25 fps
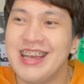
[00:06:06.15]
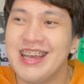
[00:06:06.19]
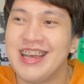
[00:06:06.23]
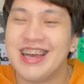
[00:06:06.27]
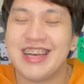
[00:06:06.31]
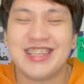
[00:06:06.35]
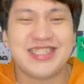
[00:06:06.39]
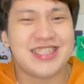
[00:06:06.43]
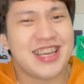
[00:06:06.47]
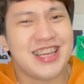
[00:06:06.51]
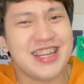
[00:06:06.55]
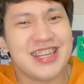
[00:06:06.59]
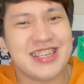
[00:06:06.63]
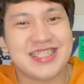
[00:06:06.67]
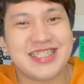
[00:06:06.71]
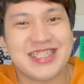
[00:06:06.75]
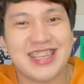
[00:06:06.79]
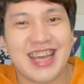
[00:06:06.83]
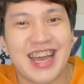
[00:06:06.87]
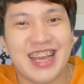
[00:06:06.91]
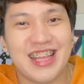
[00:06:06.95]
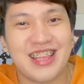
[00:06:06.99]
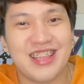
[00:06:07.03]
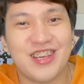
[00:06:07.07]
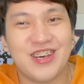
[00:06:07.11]
That's kind of
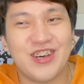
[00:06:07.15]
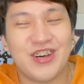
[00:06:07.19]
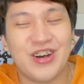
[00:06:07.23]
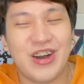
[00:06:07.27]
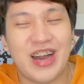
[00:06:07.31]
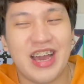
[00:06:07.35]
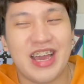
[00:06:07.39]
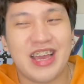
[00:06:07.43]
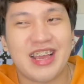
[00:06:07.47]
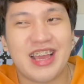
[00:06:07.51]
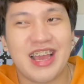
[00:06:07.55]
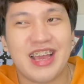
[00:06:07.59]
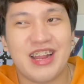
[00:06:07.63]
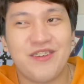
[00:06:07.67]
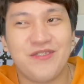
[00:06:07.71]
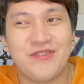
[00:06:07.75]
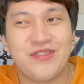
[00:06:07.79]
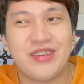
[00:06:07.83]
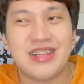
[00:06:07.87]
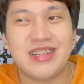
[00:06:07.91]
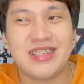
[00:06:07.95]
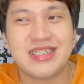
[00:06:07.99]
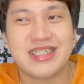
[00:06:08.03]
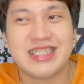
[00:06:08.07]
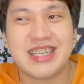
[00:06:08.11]
sad though. I kind of
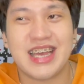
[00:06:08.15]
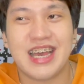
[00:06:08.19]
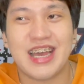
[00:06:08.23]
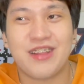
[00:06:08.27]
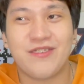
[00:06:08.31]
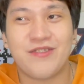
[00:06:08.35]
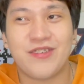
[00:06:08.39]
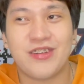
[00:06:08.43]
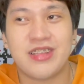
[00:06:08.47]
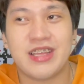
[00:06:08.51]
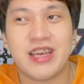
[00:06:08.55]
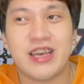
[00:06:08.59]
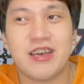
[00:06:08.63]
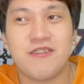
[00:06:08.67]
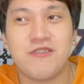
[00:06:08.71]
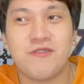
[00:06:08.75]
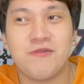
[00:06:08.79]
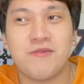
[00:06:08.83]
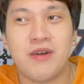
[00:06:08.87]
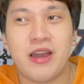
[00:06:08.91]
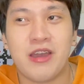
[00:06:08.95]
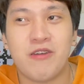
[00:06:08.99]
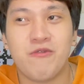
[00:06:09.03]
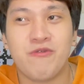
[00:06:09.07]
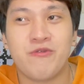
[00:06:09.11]
feel sad for
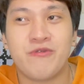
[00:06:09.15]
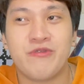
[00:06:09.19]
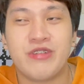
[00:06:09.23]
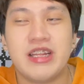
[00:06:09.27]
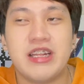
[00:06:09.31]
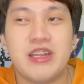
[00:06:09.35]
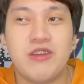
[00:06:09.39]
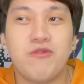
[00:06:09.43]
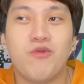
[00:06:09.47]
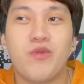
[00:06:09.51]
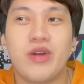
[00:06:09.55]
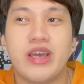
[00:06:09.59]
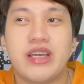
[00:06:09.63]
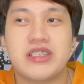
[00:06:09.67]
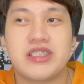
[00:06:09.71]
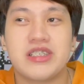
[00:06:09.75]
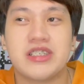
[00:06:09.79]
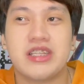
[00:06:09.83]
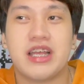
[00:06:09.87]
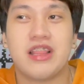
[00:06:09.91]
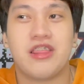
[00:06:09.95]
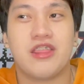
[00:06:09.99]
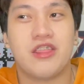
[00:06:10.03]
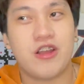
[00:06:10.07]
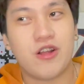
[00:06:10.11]
them. I really wish
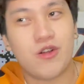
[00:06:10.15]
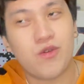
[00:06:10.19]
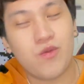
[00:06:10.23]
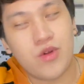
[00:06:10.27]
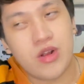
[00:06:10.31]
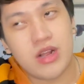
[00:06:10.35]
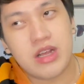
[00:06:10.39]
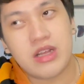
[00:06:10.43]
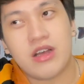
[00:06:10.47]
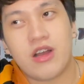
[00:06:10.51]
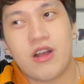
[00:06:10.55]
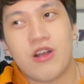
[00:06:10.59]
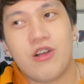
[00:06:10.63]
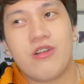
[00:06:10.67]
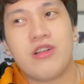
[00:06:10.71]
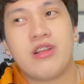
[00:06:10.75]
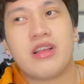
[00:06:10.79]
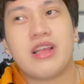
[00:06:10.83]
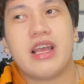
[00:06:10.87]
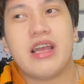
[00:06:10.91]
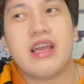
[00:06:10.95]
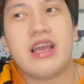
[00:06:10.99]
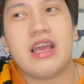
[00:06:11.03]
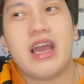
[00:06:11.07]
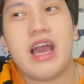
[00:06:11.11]
that there were,
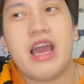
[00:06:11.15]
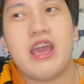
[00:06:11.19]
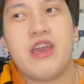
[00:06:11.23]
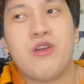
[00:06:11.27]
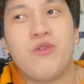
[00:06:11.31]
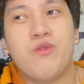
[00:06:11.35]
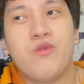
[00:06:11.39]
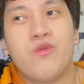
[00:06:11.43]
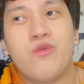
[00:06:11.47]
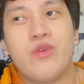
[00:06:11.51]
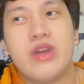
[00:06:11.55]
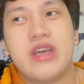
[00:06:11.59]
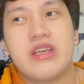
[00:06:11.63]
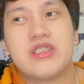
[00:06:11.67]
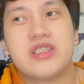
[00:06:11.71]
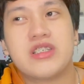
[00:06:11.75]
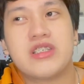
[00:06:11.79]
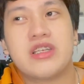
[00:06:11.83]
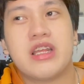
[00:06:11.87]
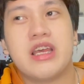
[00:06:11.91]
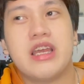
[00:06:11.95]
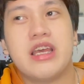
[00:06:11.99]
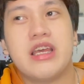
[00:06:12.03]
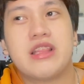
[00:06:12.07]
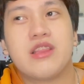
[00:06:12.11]
or I
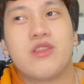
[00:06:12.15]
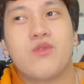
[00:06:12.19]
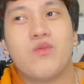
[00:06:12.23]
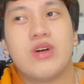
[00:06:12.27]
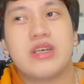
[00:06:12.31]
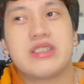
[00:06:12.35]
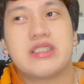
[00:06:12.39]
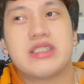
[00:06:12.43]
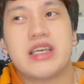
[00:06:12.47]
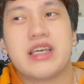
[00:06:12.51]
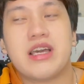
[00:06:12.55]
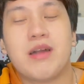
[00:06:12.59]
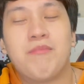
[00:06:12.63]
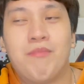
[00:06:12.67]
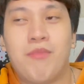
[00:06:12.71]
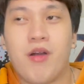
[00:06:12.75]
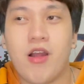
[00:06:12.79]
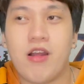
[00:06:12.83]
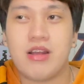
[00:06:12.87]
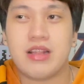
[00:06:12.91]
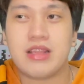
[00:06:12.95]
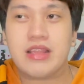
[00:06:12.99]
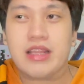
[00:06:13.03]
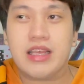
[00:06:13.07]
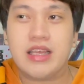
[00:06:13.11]
wish it was like a
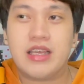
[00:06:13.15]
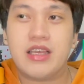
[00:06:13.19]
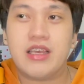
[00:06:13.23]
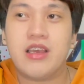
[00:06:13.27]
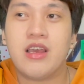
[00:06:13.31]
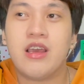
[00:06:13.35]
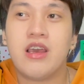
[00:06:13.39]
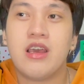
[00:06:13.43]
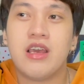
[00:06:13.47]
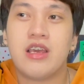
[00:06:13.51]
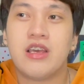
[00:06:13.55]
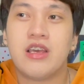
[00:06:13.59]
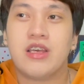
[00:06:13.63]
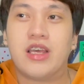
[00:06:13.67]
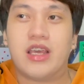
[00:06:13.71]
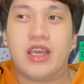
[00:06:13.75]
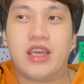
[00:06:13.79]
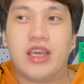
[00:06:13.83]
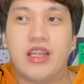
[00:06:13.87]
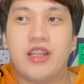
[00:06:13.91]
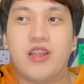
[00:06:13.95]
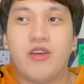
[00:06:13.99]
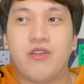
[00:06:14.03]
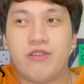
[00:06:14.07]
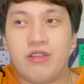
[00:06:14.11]
party
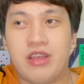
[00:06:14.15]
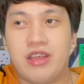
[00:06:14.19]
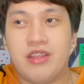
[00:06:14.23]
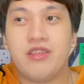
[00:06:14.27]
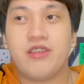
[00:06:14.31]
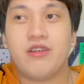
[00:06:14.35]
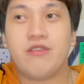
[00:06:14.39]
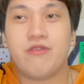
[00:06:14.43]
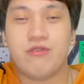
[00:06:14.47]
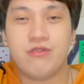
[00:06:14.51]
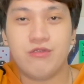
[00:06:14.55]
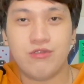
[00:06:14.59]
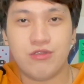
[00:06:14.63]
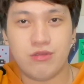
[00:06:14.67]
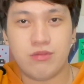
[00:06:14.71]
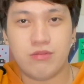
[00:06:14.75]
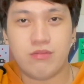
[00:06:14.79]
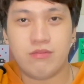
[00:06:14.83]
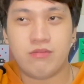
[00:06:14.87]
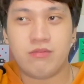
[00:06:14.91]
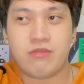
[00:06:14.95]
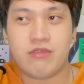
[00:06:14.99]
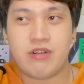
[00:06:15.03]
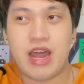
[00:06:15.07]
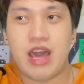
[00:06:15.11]
in the
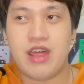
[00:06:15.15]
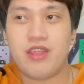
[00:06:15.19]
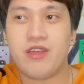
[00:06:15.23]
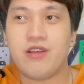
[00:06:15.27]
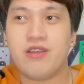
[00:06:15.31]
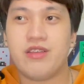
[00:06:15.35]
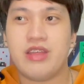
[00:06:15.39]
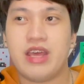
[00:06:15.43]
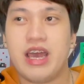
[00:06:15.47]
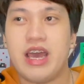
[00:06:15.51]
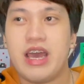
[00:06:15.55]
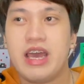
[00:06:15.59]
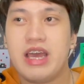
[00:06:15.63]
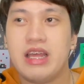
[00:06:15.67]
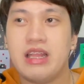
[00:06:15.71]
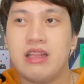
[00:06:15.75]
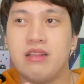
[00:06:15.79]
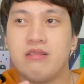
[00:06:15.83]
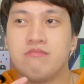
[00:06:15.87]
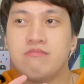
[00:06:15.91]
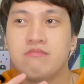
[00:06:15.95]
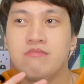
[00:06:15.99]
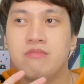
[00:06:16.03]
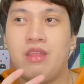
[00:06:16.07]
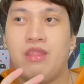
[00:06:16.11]
room rather
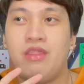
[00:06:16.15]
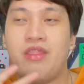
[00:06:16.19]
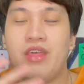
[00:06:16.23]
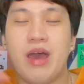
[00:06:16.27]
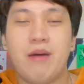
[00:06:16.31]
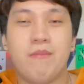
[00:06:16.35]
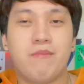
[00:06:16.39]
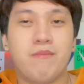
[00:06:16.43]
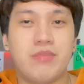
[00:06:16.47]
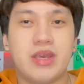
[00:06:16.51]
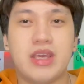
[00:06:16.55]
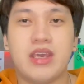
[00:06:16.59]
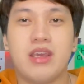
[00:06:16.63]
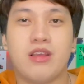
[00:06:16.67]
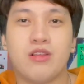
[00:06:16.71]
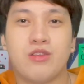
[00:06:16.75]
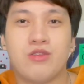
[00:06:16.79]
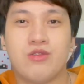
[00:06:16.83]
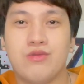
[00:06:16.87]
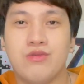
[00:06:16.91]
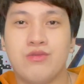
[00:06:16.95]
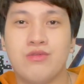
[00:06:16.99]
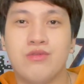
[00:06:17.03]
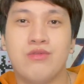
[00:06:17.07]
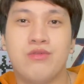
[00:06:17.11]
than them being
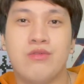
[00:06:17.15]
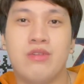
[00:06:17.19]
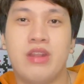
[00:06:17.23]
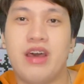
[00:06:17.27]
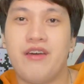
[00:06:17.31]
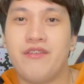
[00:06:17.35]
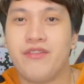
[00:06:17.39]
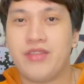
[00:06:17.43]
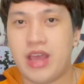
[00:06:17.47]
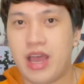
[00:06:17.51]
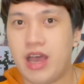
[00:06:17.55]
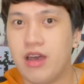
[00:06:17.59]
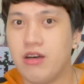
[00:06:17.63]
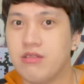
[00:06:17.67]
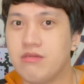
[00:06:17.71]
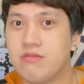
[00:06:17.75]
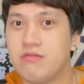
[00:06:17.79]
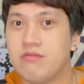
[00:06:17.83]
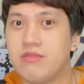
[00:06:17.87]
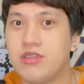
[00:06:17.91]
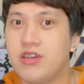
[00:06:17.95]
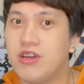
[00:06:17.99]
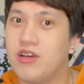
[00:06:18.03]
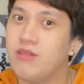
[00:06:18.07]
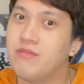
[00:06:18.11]
too left
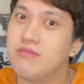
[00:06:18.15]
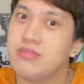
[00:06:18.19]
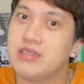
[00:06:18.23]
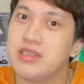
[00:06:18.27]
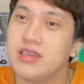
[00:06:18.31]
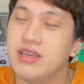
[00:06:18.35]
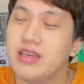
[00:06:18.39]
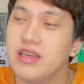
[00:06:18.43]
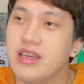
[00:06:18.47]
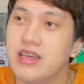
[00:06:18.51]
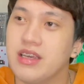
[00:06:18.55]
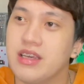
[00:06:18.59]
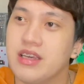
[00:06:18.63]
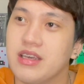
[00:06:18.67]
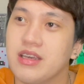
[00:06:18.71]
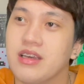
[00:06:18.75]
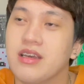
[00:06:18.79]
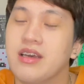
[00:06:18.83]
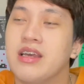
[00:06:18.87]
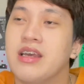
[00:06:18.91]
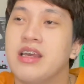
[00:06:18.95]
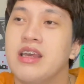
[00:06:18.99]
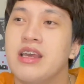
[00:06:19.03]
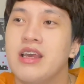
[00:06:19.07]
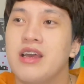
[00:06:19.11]
out. You know what I'm saying?
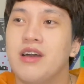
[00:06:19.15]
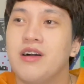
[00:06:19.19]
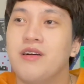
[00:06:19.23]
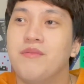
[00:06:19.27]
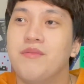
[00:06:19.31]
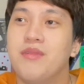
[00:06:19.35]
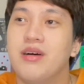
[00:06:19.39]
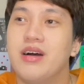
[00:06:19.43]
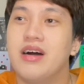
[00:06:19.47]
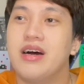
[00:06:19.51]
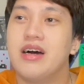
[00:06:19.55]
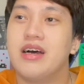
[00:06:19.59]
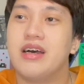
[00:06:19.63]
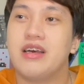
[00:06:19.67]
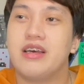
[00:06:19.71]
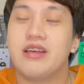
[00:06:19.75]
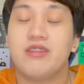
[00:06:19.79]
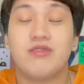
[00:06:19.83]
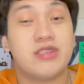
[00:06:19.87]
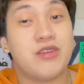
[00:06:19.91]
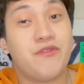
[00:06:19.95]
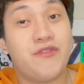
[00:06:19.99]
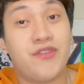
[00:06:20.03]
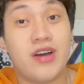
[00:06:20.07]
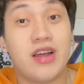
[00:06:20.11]
But
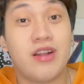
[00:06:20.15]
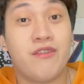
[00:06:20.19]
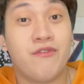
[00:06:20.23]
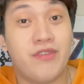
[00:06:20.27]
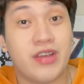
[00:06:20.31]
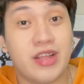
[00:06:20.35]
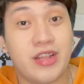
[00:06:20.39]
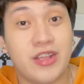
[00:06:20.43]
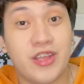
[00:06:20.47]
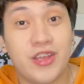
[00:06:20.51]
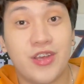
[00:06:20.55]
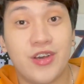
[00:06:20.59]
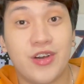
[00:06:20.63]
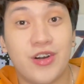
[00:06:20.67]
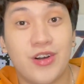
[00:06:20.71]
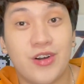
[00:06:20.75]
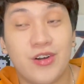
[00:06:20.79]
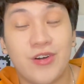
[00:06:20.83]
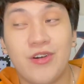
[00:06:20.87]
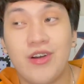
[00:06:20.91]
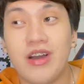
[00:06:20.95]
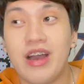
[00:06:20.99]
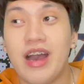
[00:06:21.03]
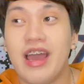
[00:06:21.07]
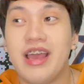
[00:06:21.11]
it's a fun
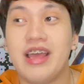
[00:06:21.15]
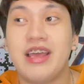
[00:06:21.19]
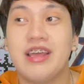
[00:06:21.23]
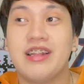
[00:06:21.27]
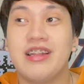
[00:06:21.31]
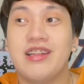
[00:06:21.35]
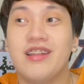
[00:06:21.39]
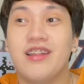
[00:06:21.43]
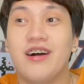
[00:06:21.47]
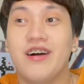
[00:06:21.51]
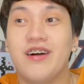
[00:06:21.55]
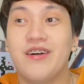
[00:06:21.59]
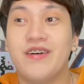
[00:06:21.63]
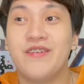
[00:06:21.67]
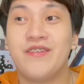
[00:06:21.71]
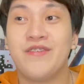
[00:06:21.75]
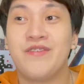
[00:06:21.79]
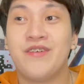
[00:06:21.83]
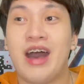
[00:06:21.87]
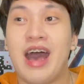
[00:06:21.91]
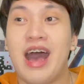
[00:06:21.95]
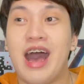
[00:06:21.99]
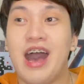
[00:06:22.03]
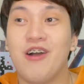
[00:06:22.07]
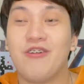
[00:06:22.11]
video. I
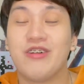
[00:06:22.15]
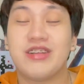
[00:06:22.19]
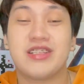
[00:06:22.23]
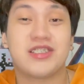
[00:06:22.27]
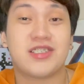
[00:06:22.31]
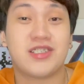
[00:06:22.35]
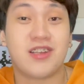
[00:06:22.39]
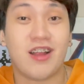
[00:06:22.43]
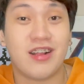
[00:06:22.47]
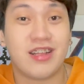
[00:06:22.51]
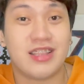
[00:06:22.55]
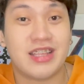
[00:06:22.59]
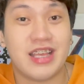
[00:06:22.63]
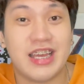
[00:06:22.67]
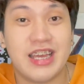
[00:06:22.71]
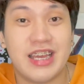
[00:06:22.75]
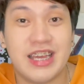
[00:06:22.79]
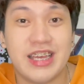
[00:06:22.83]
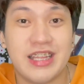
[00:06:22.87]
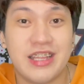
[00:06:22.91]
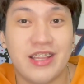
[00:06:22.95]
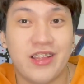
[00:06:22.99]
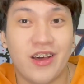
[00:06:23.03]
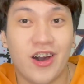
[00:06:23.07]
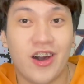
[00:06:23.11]
love how it
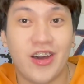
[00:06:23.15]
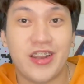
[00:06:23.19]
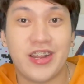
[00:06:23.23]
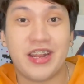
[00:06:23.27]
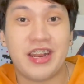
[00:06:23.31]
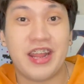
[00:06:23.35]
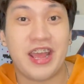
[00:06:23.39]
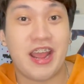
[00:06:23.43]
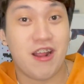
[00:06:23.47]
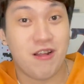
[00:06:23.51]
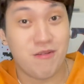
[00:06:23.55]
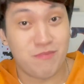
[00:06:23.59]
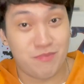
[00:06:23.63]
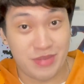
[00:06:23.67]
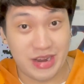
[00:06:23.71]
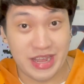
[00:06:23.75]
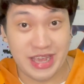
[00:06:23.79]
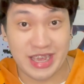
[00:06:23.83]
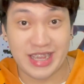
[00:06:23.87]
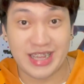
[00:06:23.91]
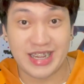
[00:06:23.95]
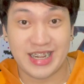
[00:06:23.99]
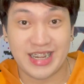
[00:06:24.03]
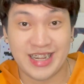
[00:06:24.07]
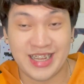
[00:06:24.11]
started on an
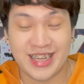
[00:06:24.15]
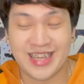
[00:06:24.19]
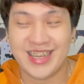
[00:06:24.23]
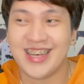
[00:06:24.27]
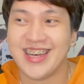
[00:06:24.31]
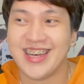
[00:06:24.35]
airplane.